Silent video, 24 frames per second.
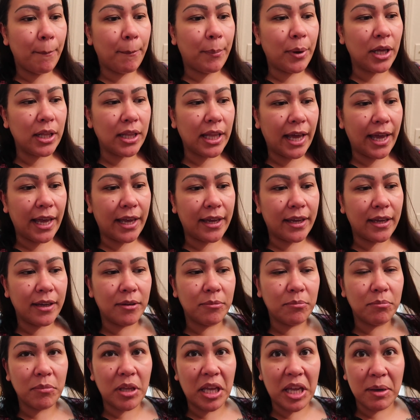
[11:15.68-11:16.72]
but like
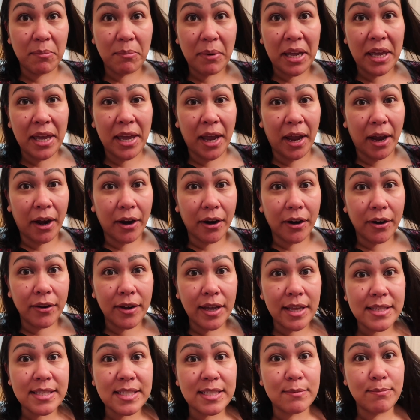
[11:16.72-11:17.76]
in my hair,
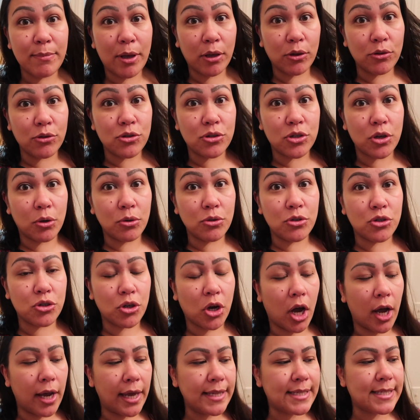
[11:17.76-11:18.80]
it smells so
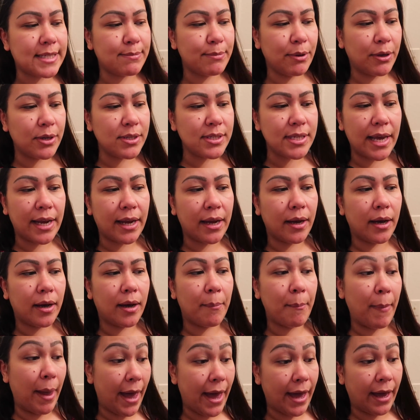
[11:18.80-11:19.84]
strong. It smells like
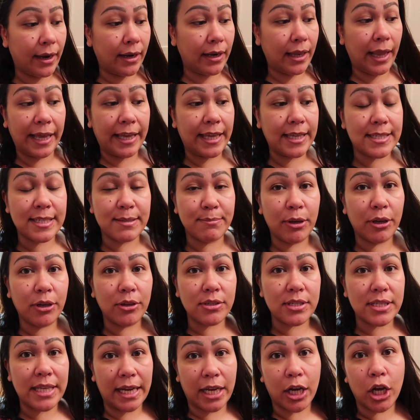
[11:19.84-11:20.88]
a man, like it
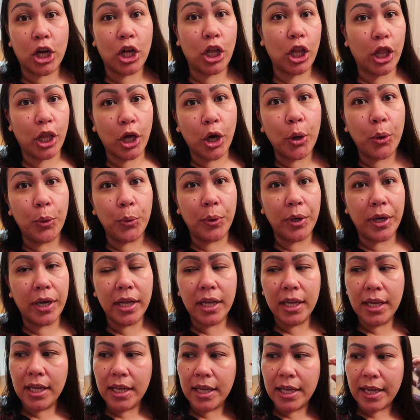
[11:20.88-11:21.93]
smells like a cologne.